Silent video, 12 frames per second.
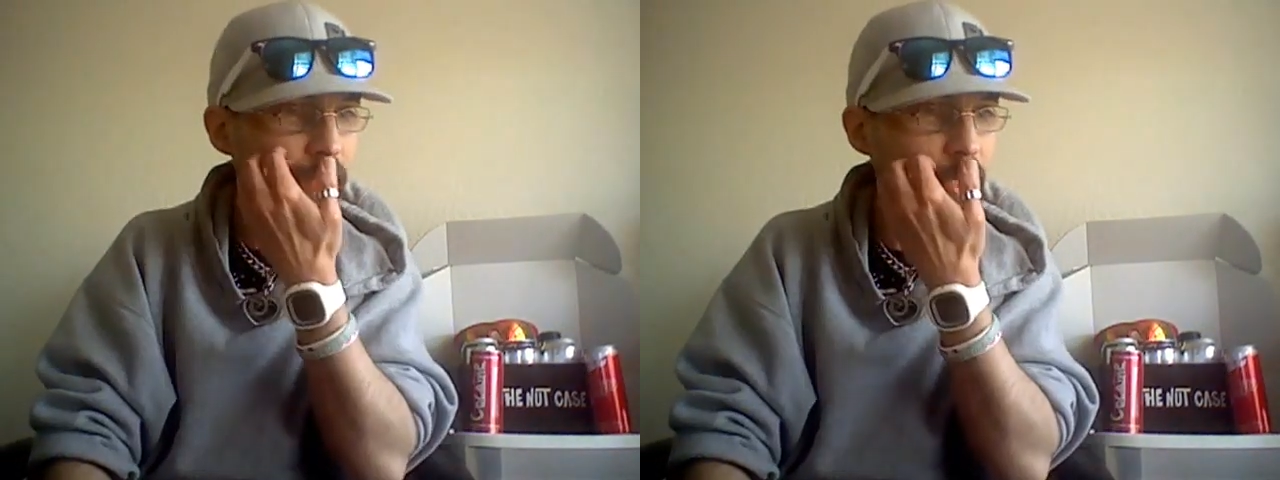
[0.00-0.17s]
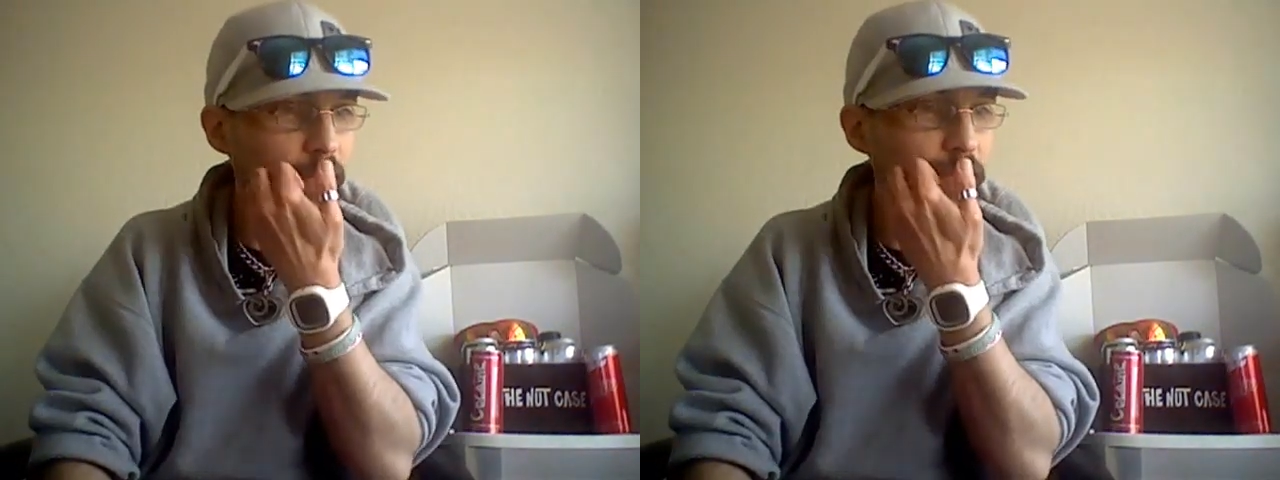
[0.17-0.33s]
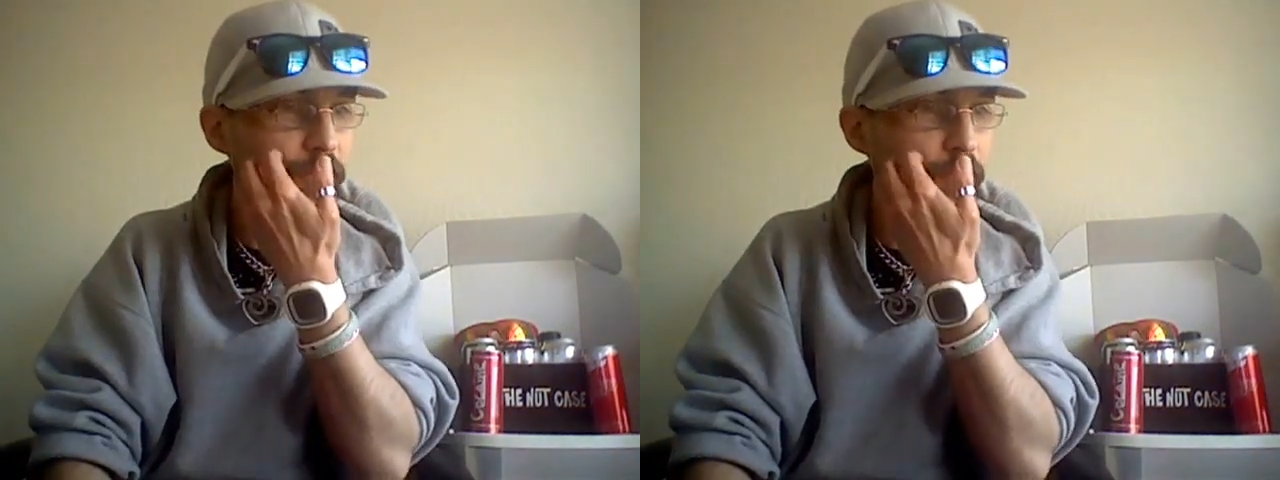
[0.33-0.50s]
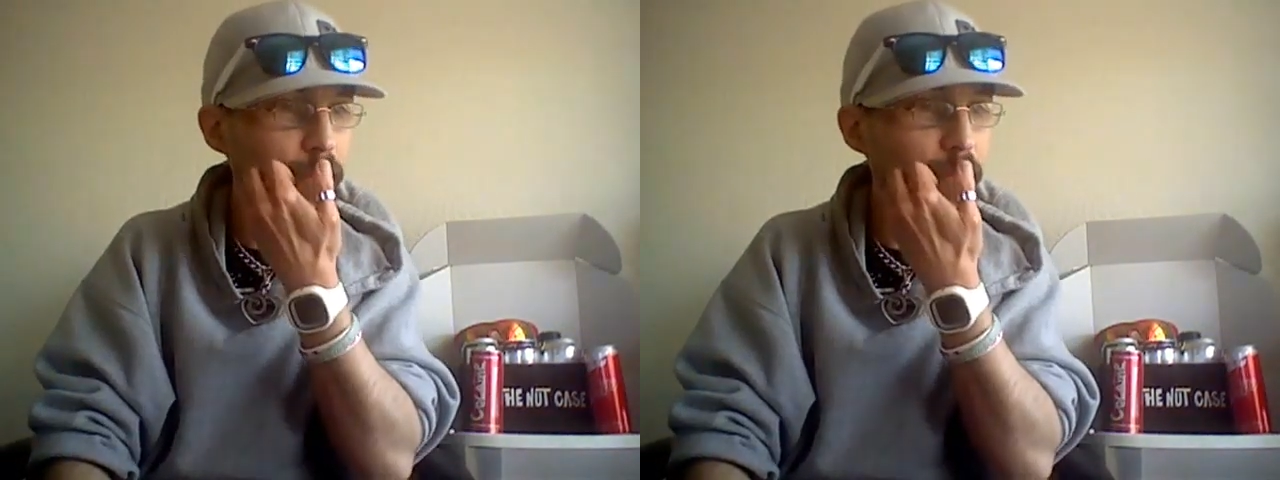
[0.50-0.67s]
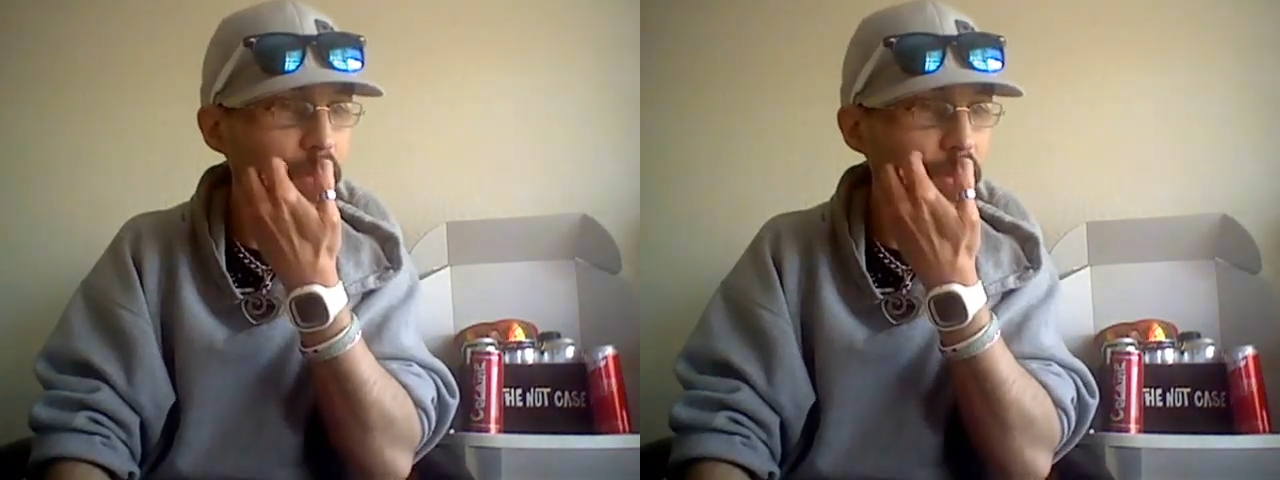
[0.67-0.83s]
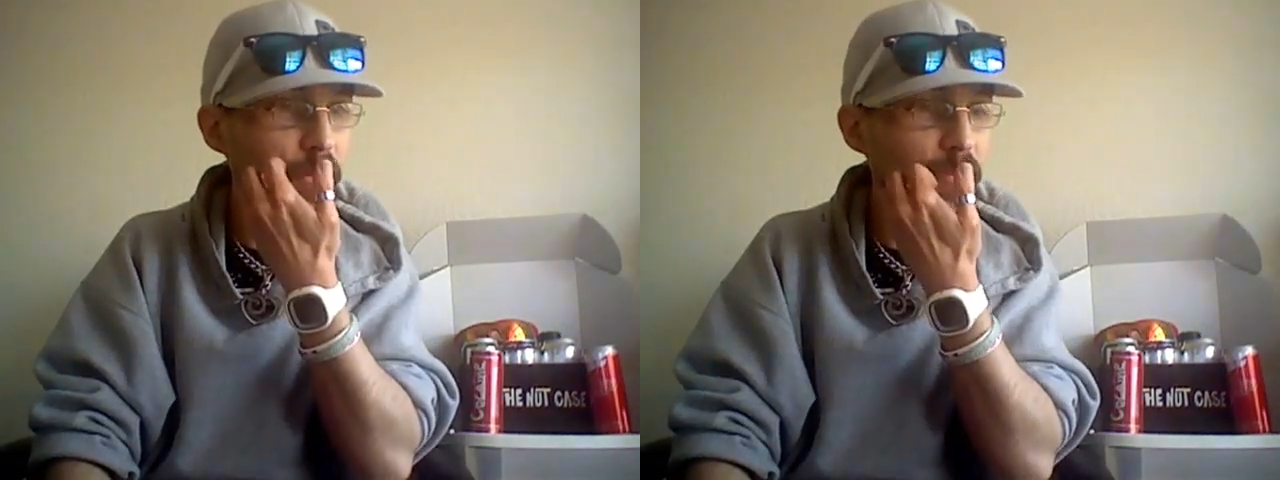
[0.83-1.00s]
energy
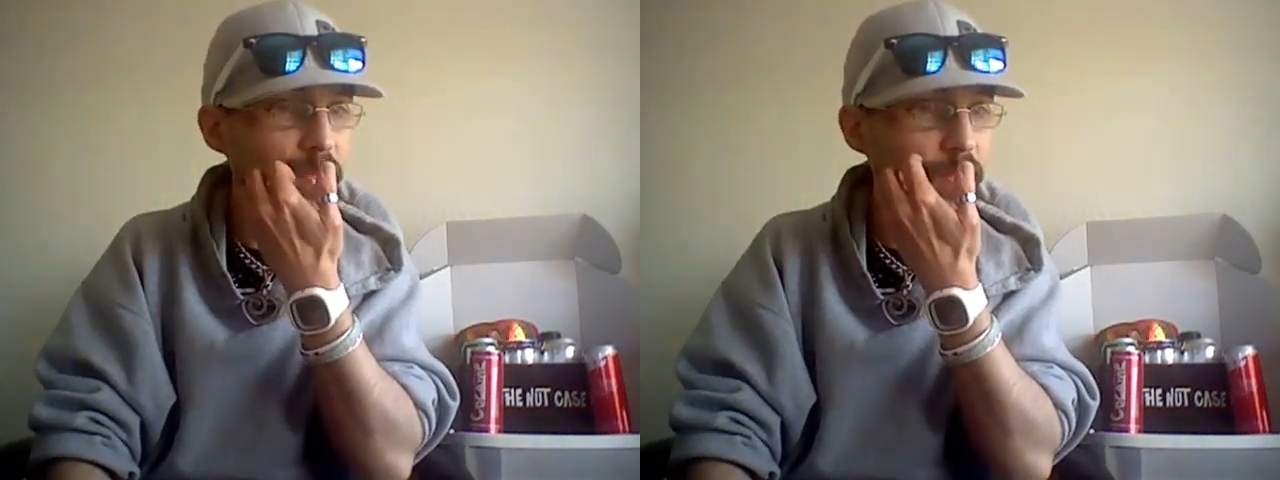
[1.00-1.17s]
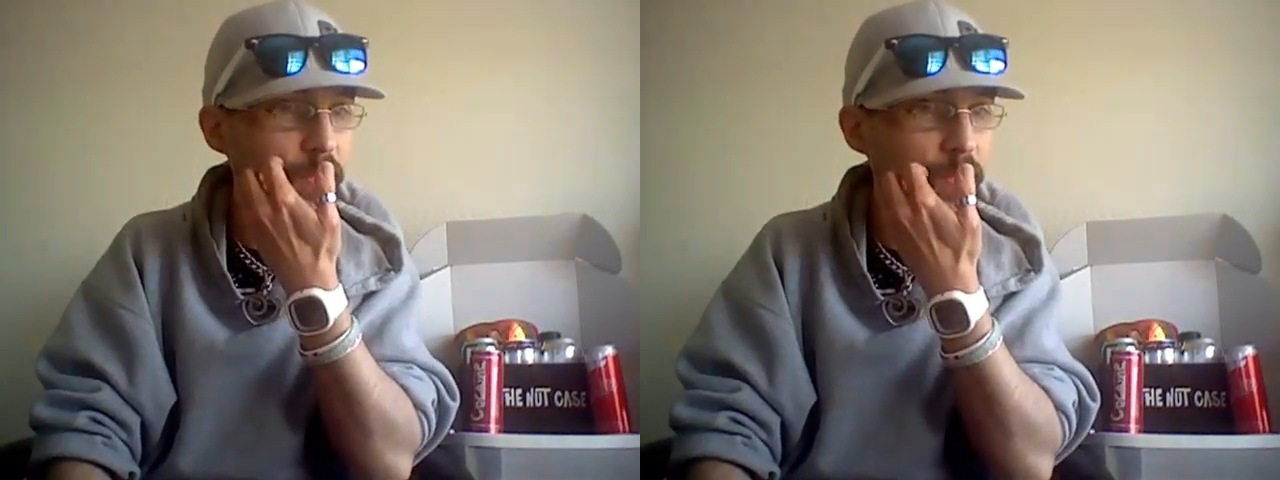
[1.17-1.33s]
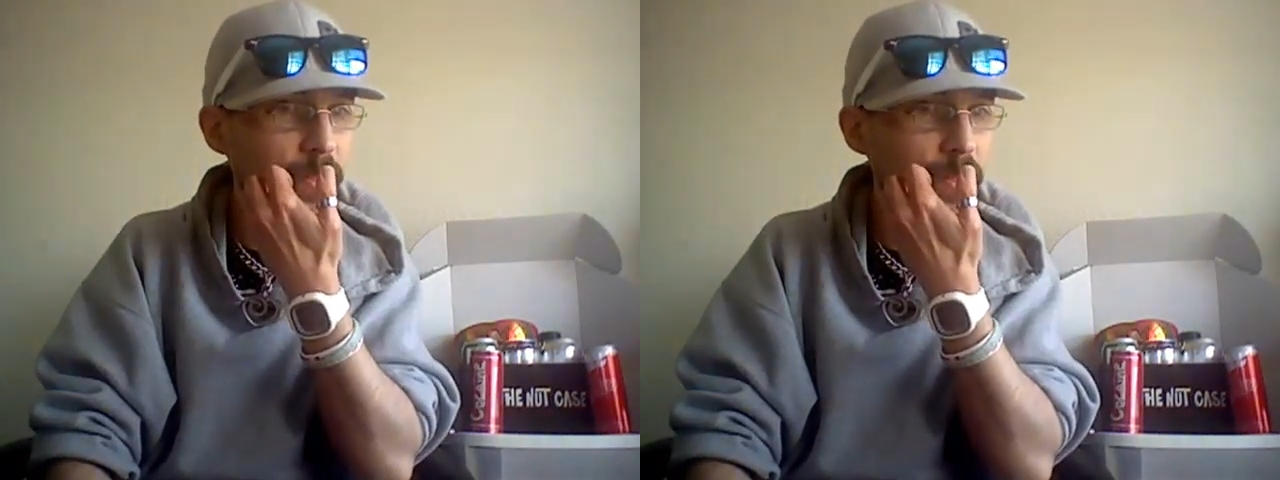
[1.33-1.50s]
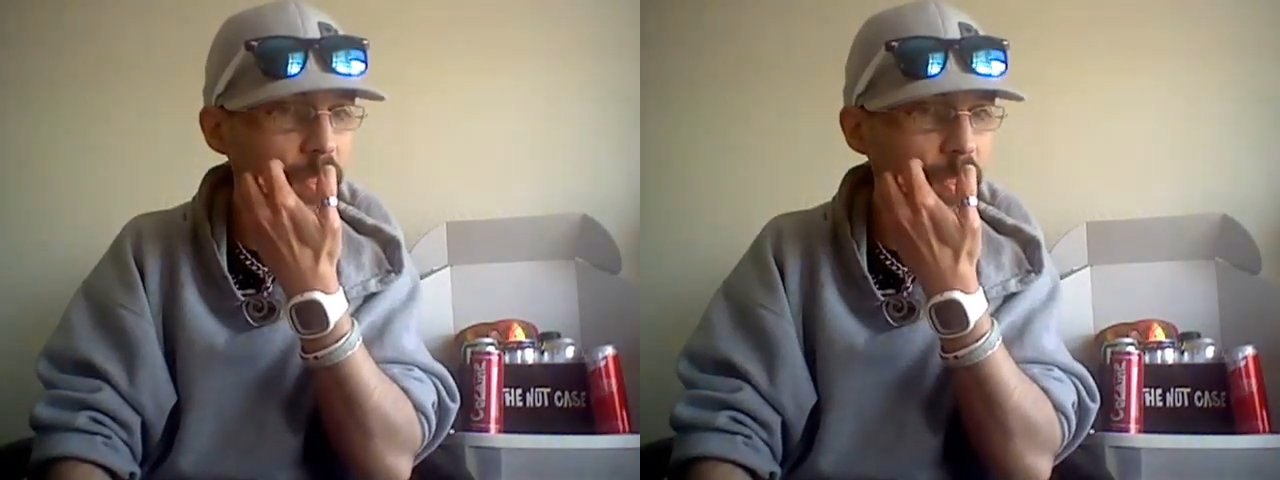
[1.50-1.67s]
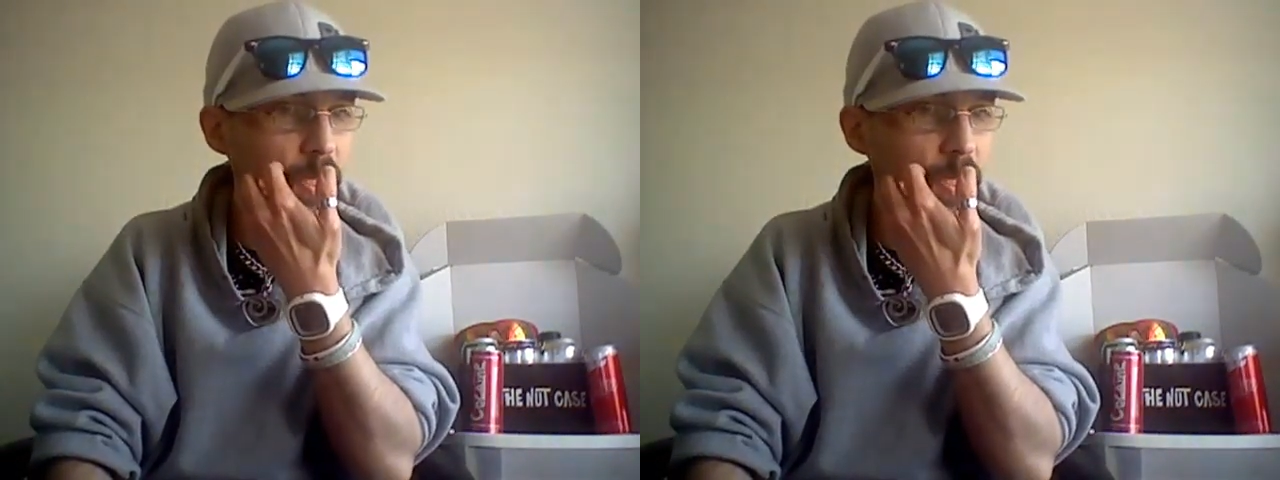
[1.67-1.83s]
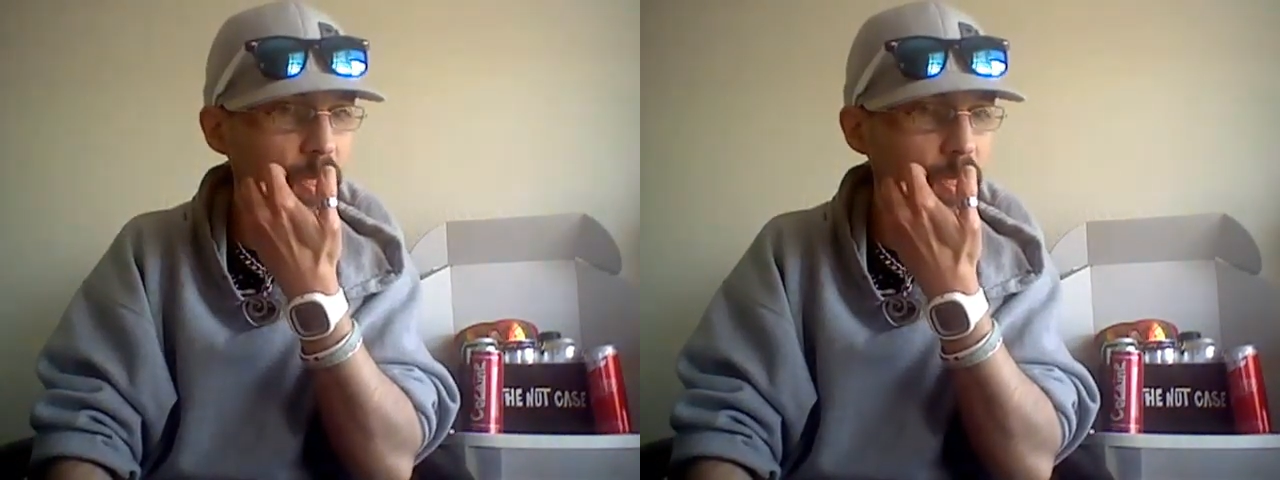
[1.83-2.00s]
products
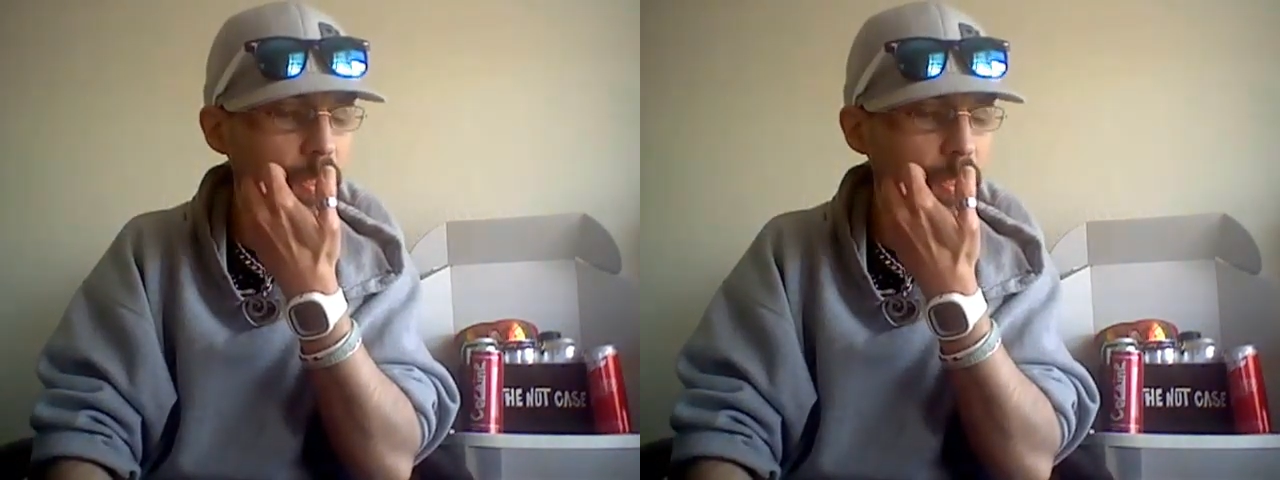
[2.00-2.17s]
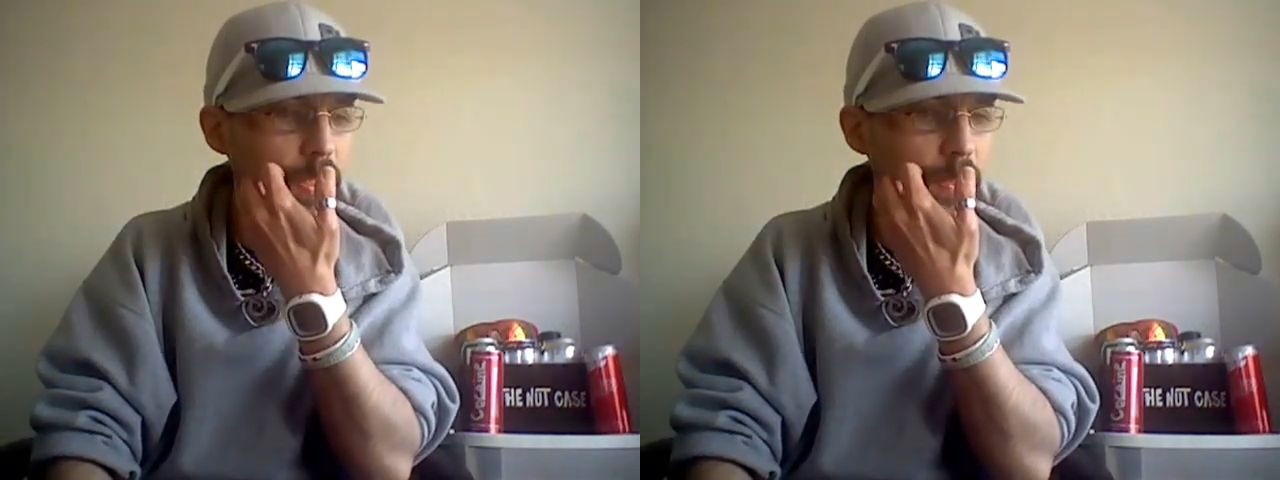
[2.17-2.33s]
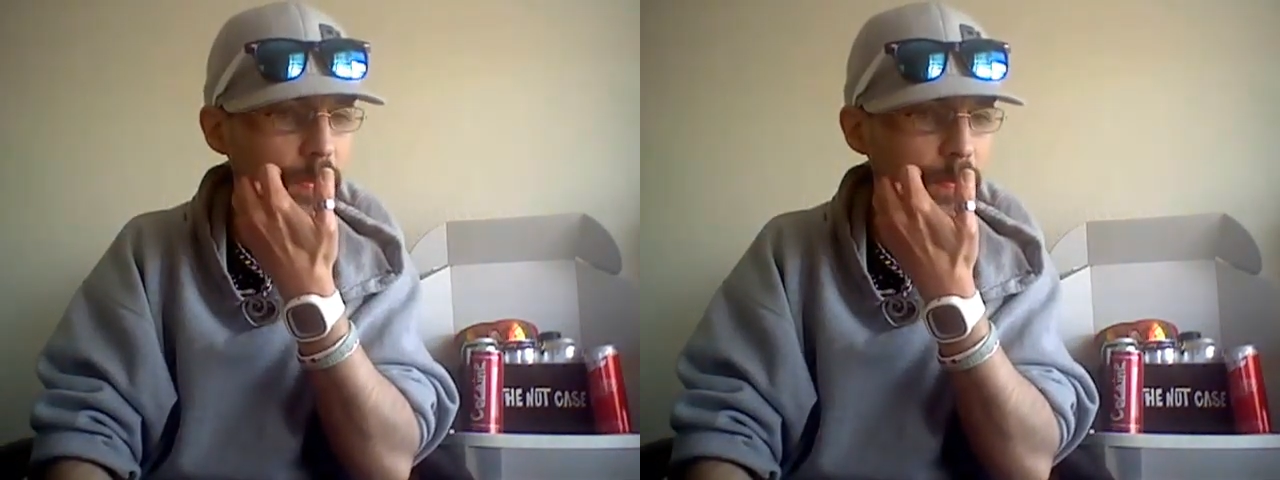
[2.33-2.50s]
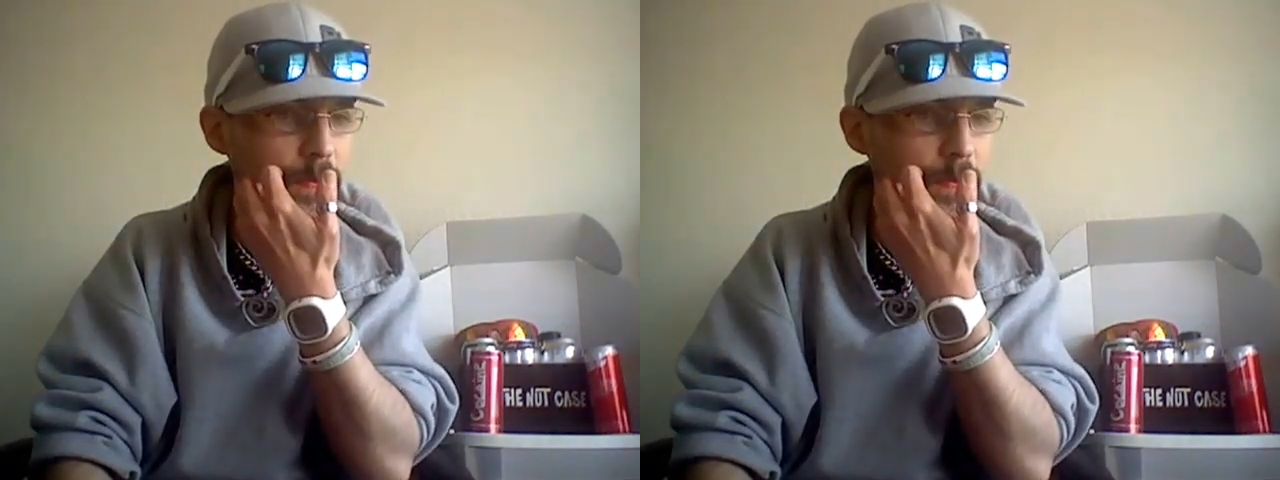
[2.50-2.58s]
uh,